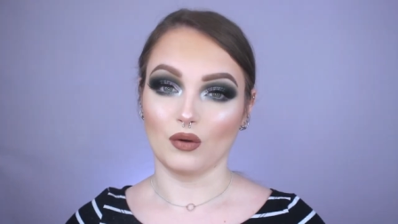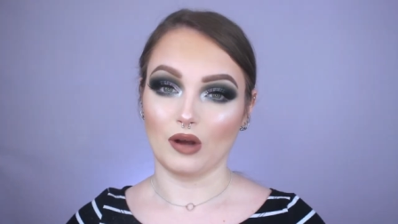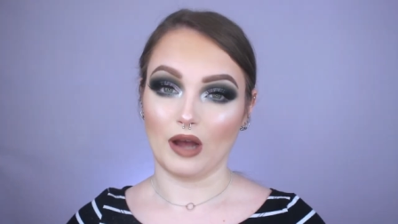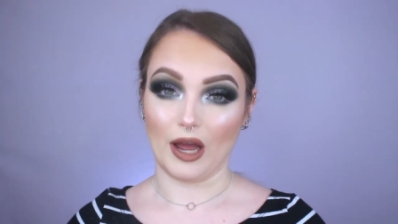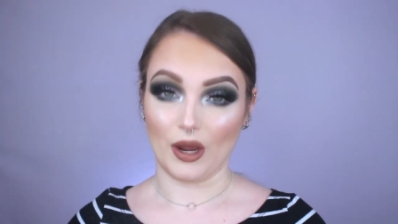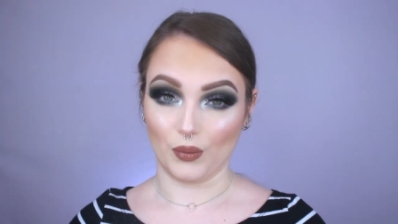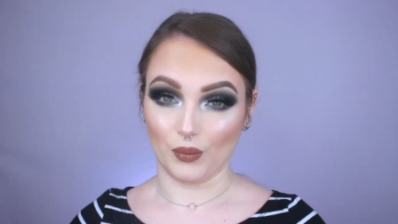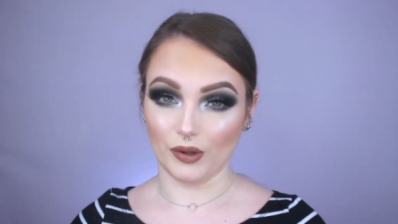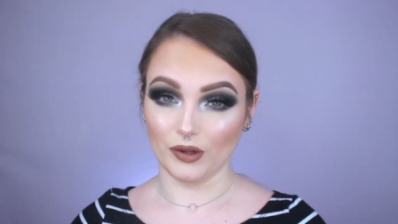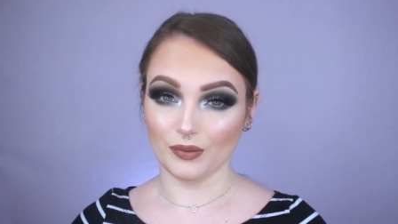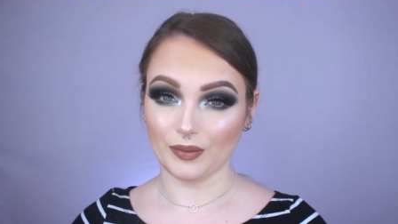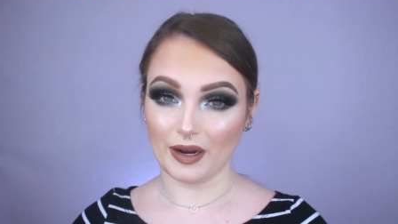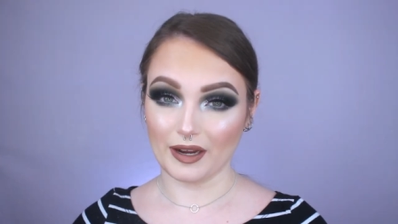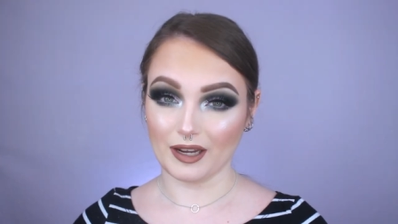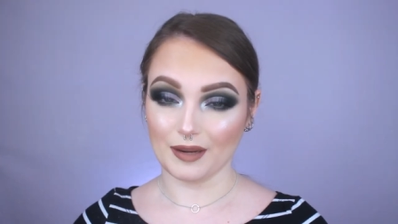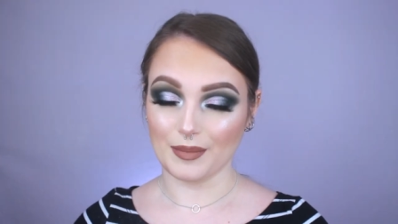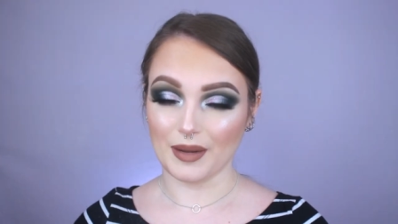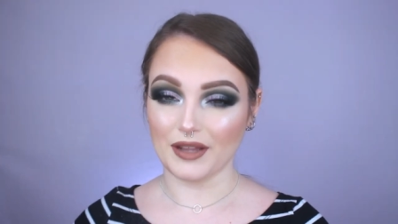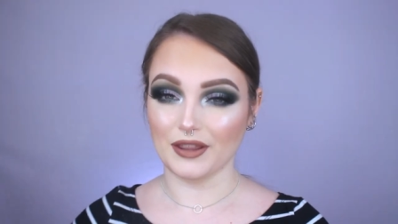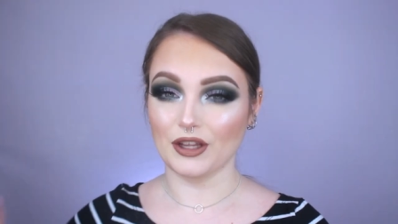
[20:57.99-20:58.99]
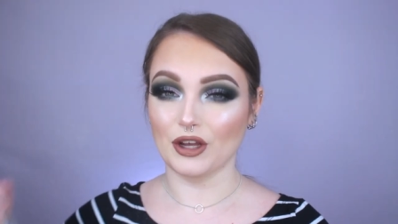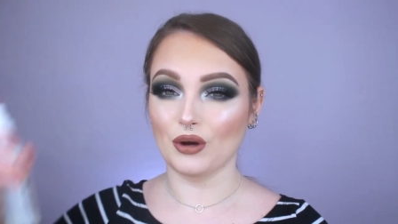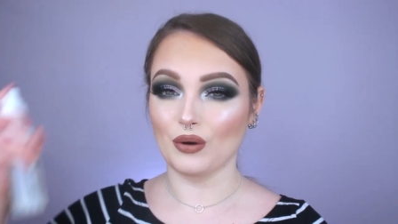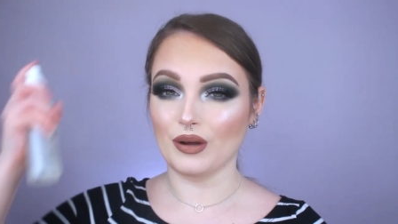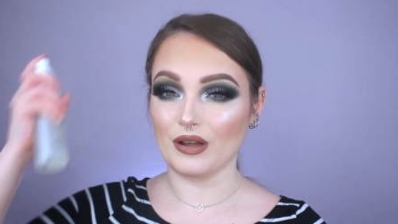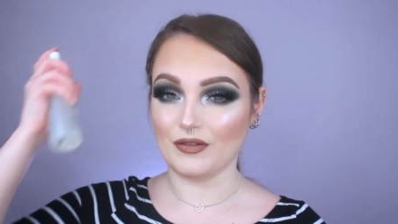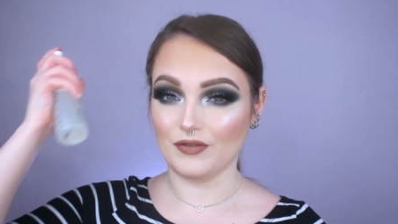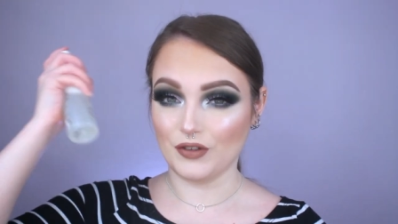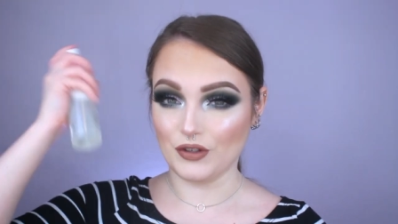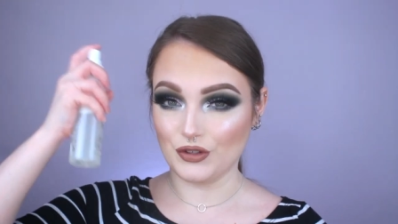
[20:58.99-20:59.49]
I will recommend though,
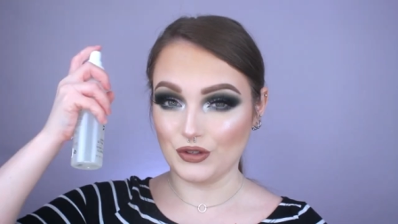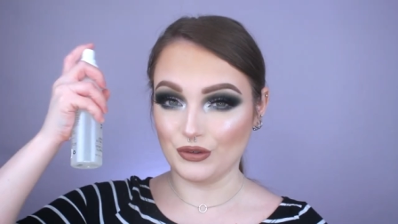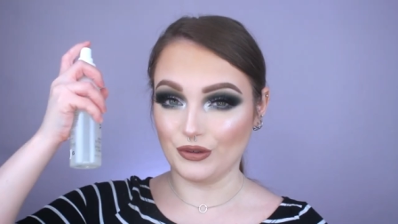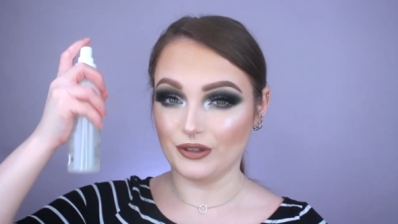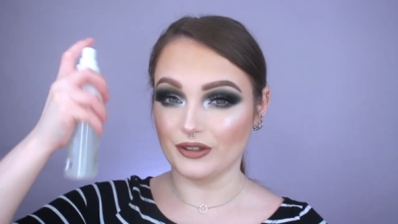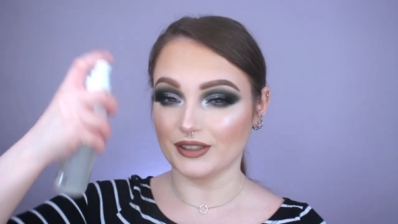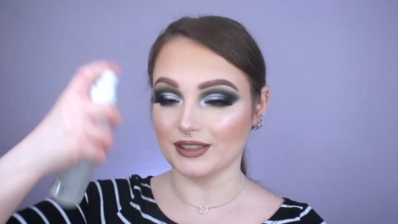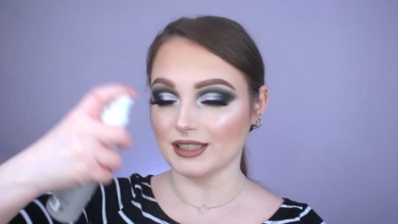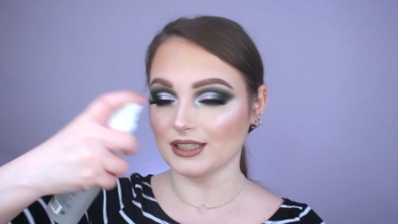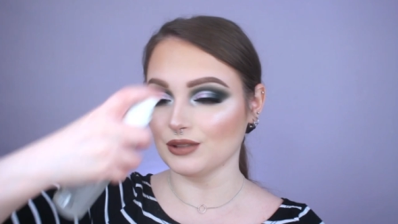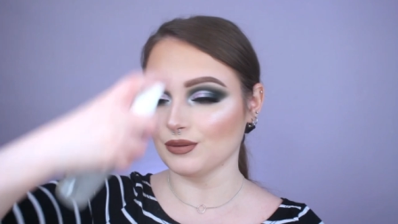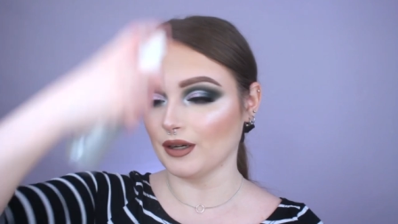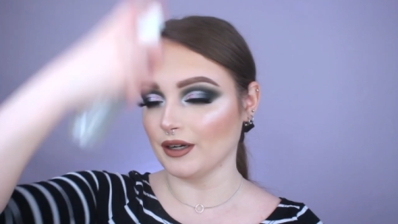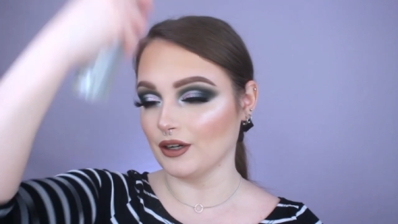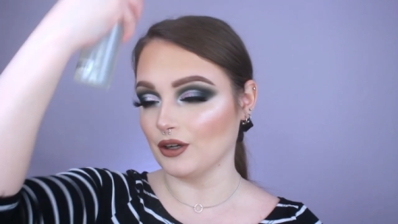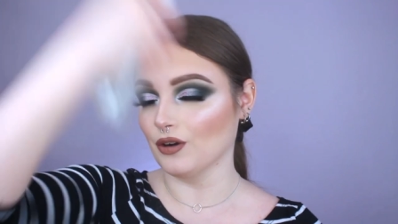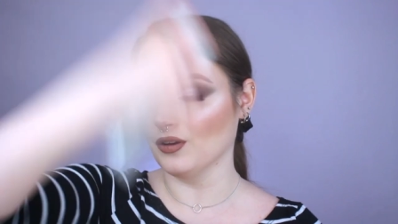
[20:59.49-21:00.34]
if you do use this one,